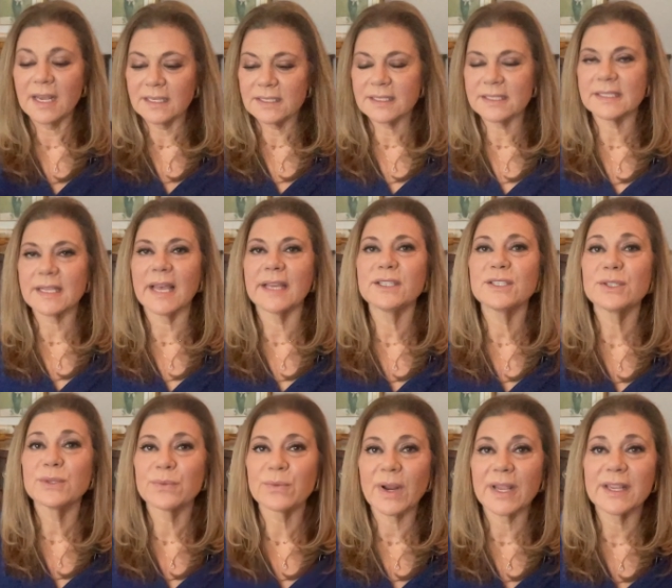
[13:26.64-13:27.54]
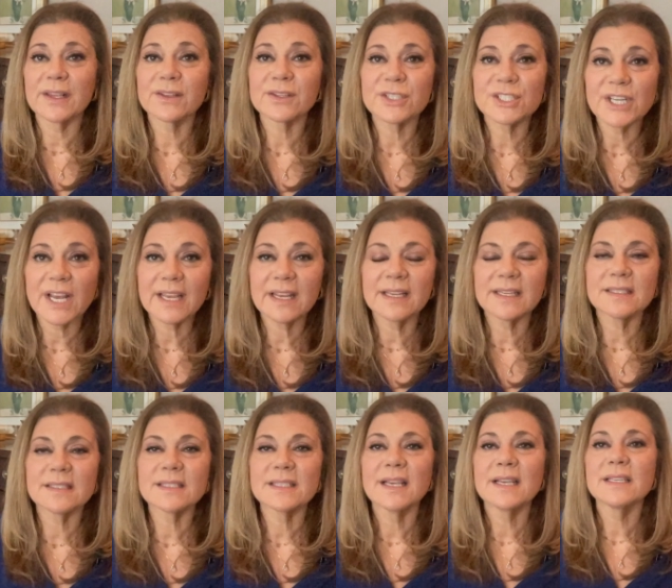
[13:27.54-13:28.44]
Set regular
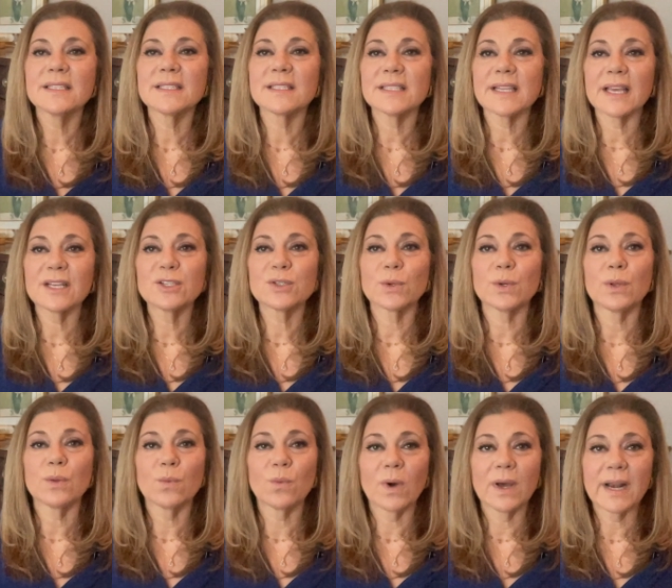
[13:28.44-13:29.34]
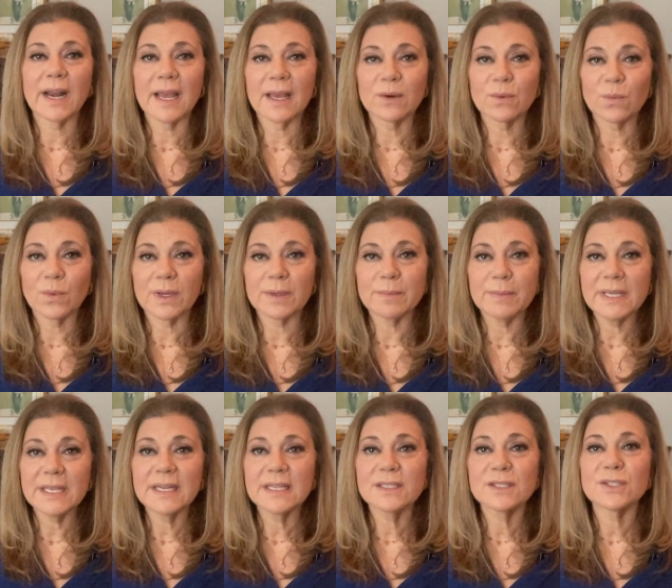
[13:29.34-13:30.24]
check-ins. Schedule one-on-one
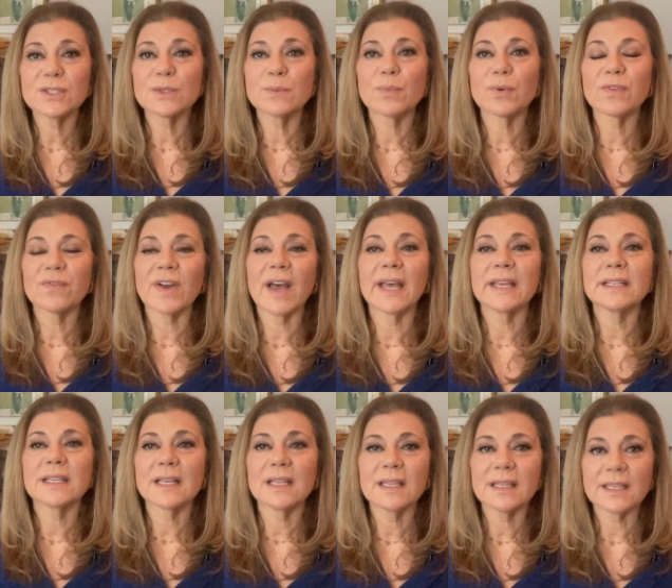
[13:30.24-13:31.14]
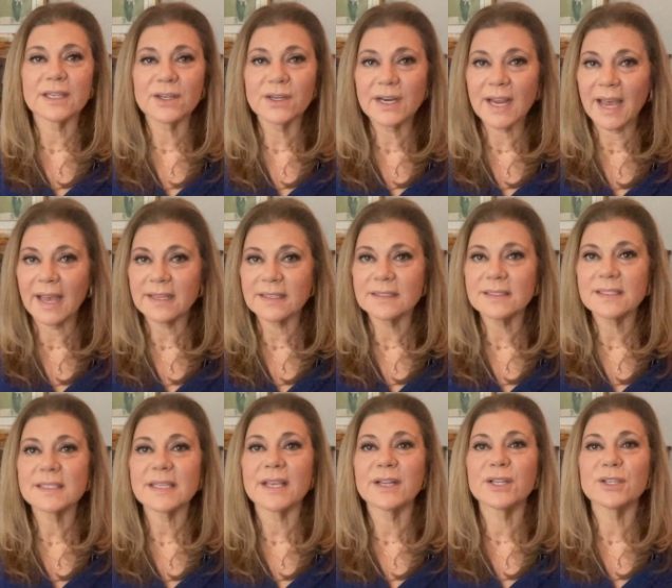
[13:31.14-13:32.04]
meetings to provide clear
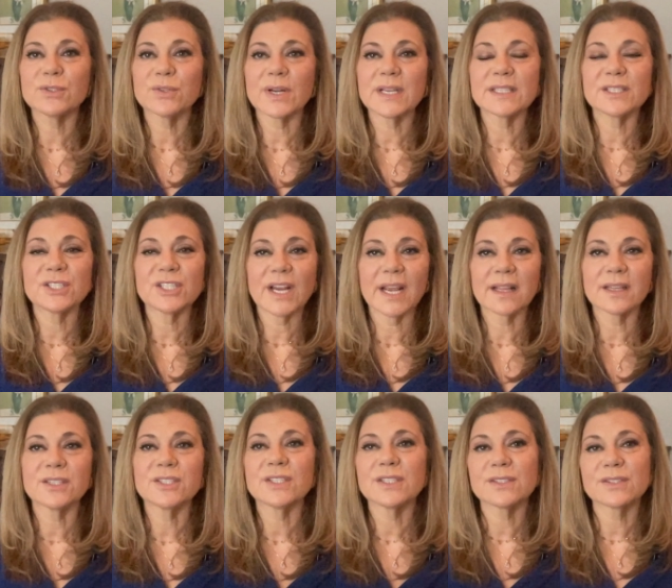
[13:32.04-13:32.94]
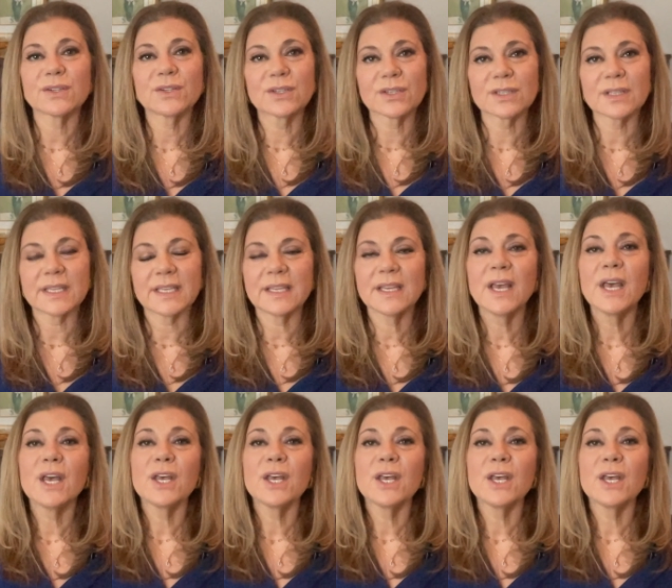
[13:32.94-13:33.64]
guidance and address challenges early.